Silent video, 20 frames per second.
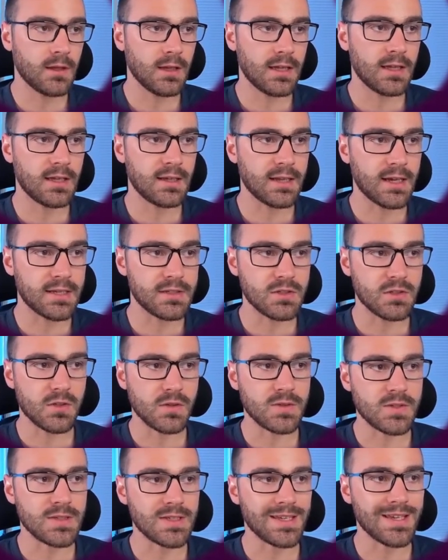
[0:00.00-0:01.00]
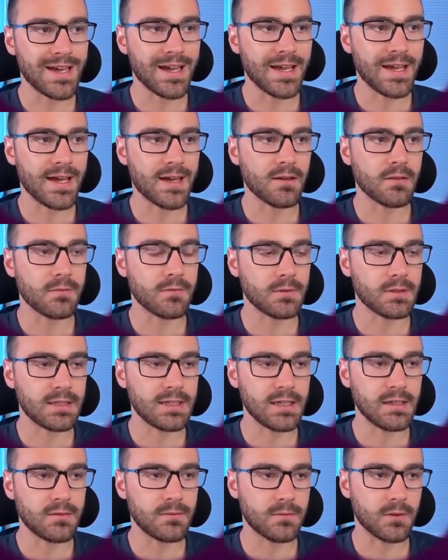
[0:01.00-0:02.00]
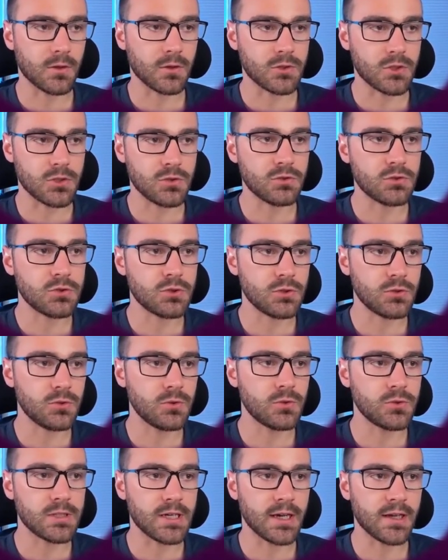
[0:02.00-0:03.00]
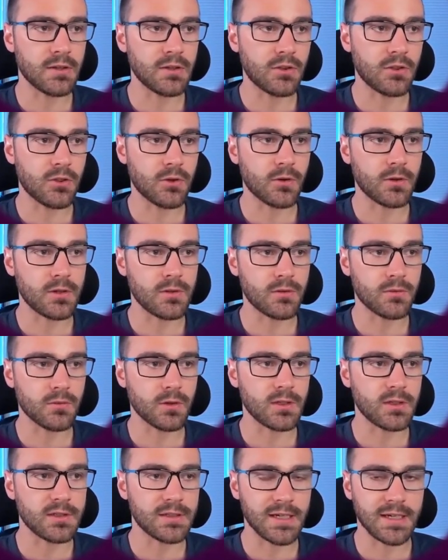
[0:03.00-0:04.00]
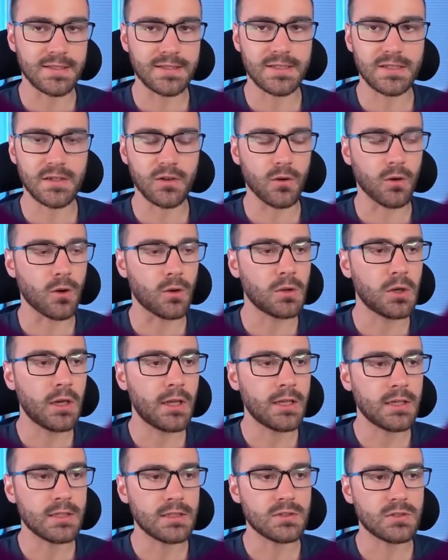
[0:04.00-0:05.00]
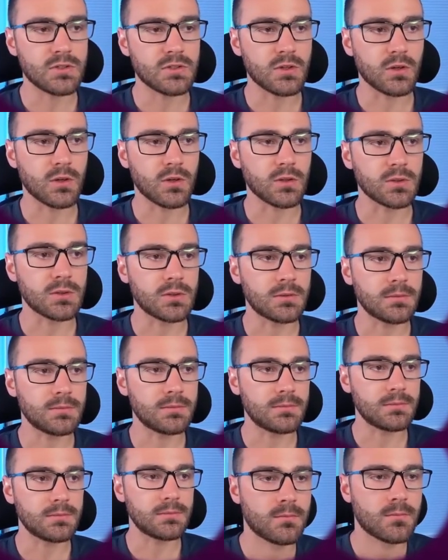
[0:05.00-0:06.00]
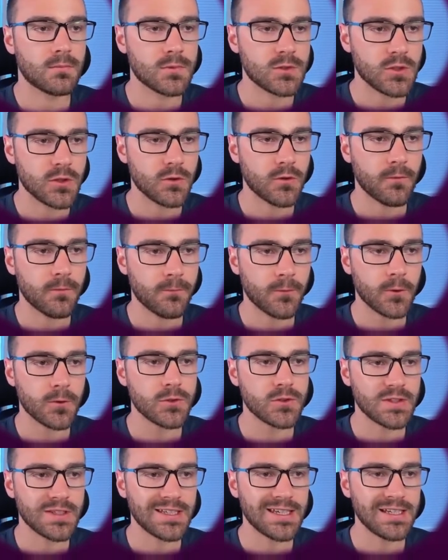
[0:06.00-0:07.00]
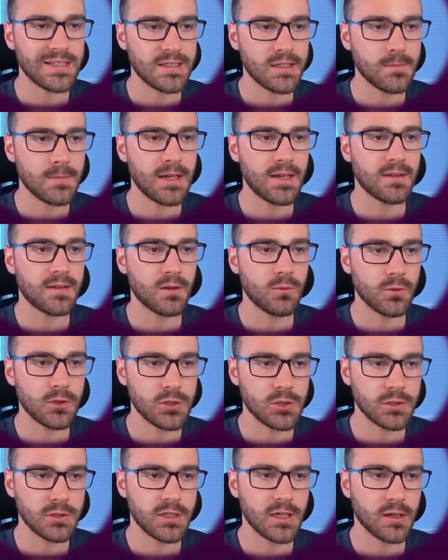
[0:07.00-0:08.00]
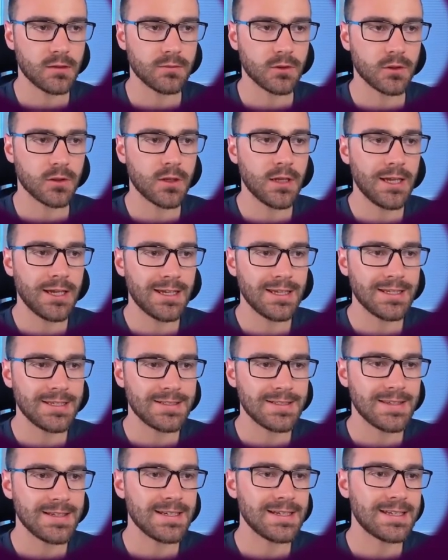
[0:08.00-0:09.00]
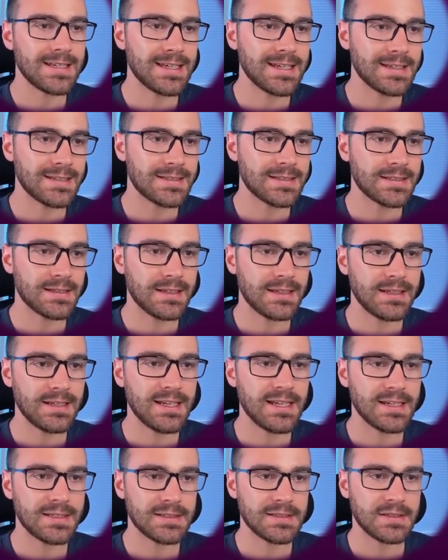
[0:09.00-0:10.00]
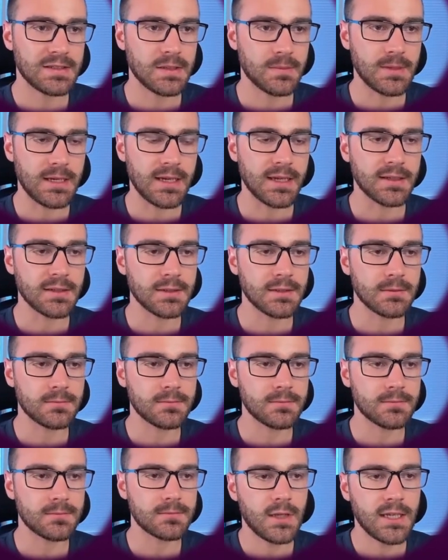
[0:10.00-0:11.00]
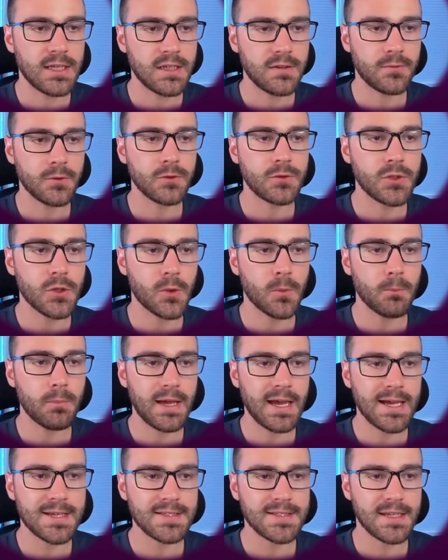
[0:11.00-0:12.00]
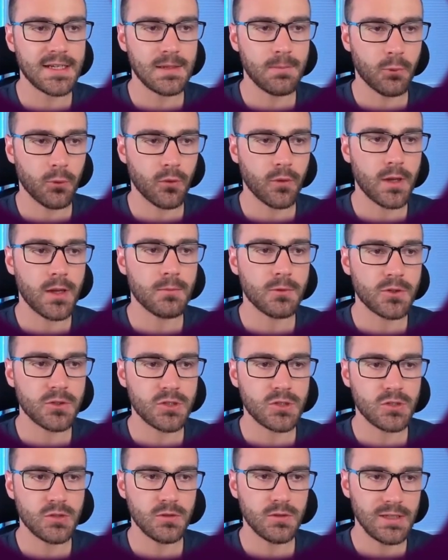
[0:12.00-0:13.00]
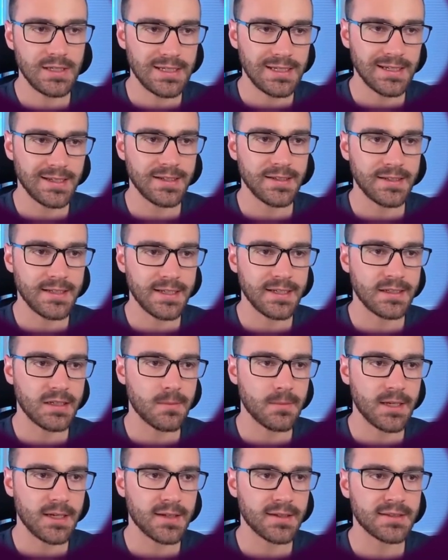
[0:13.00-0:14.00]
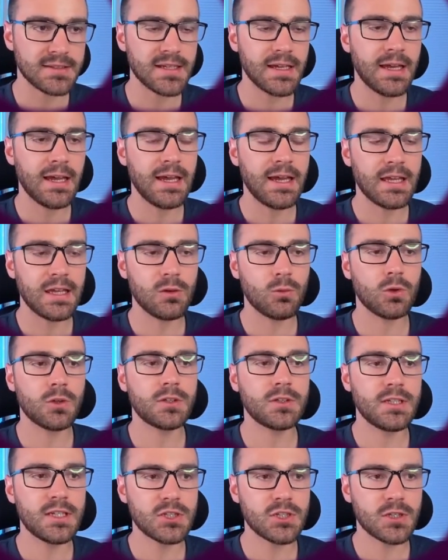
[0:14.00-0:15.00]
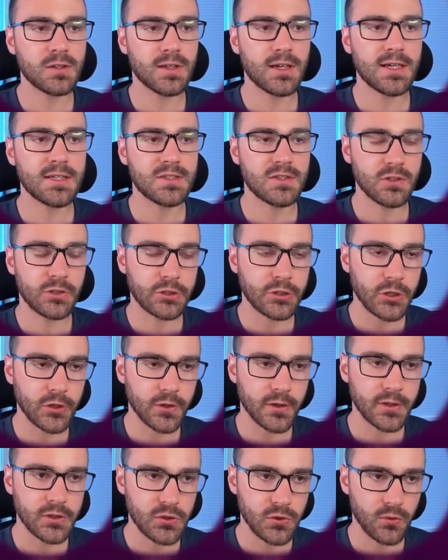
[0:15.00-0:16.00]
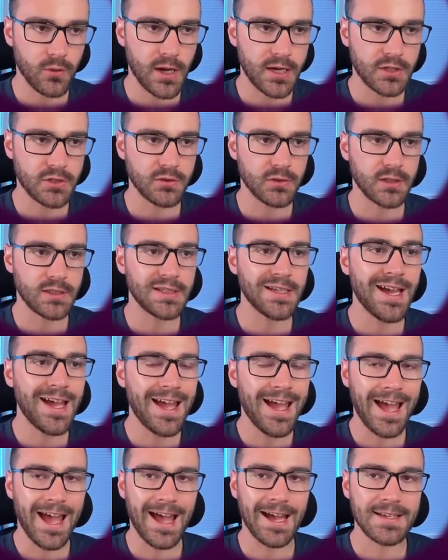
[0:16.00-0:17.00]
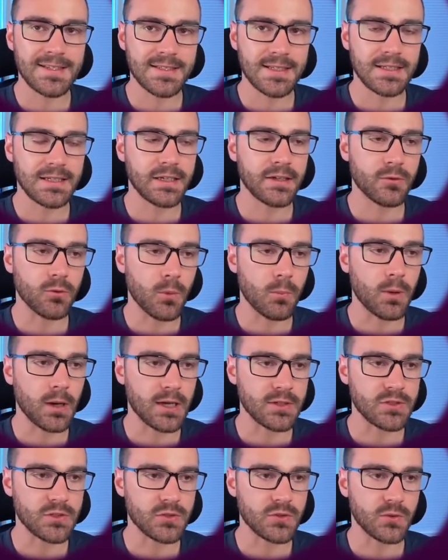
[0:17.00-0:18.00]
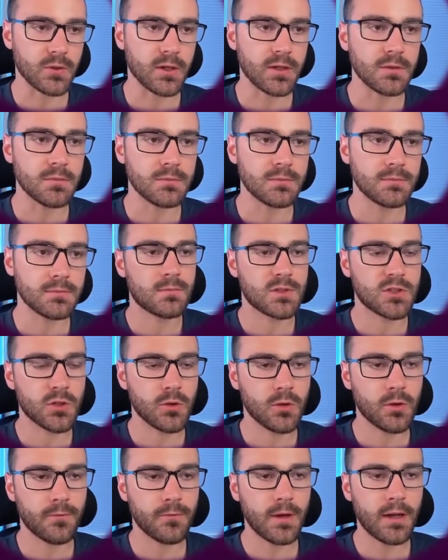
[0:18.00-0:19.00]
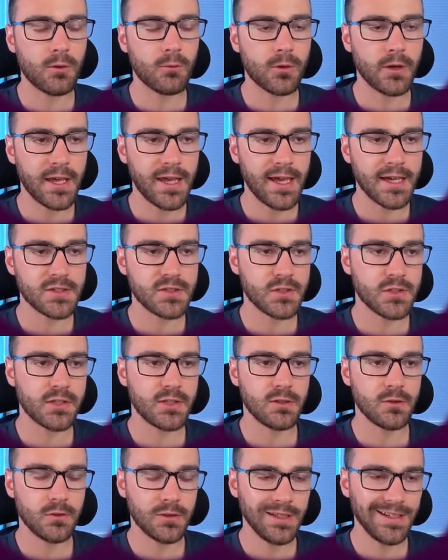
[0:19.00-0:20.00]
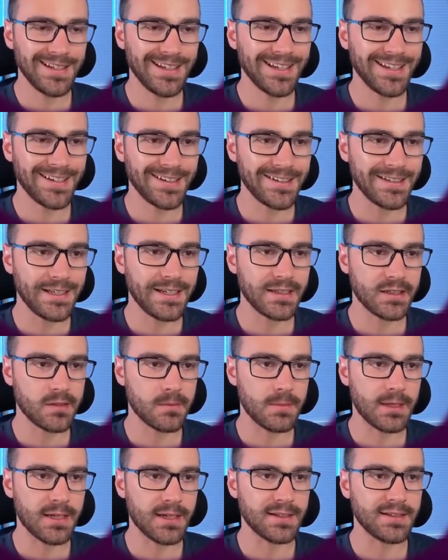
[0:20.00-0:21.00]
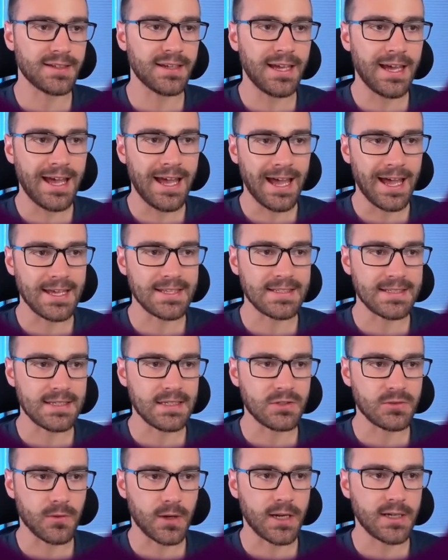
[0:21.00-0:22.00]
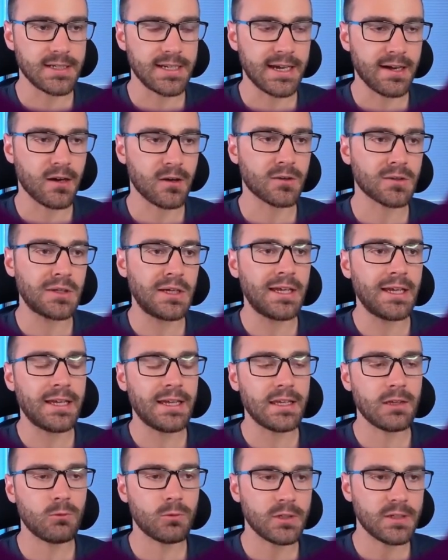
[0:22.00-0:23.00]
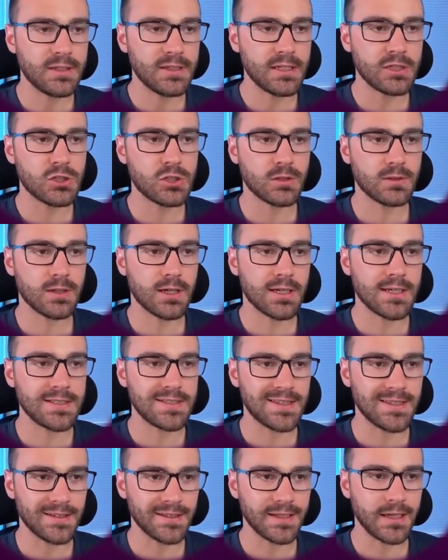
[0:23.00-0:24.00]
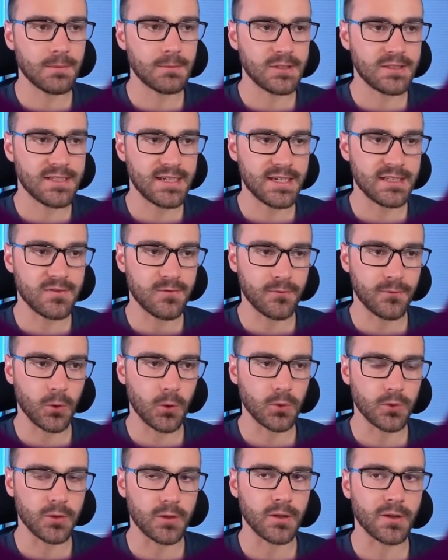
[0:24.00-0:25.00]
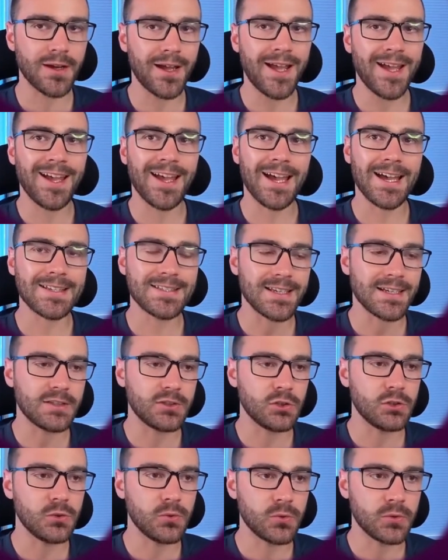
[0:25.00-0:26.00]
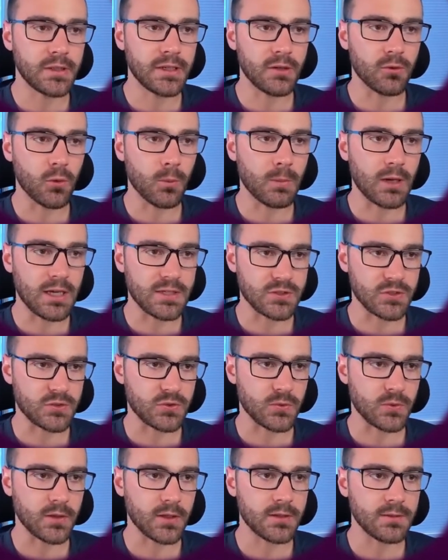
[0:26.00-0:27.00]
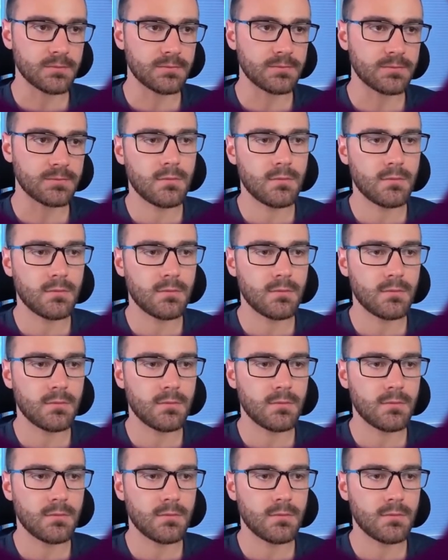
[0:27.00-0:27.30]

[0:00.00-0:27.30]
And as you can see, I have Git version 2.33.0 installed. So the first Git command that we should cover is the git init command. And if you don't pass any parameters to the git init command, it will initialize the current directory as a Git repository. So if I were to execute the git init command as it is right now, it would initialize the lambda test folder as a new Git repository.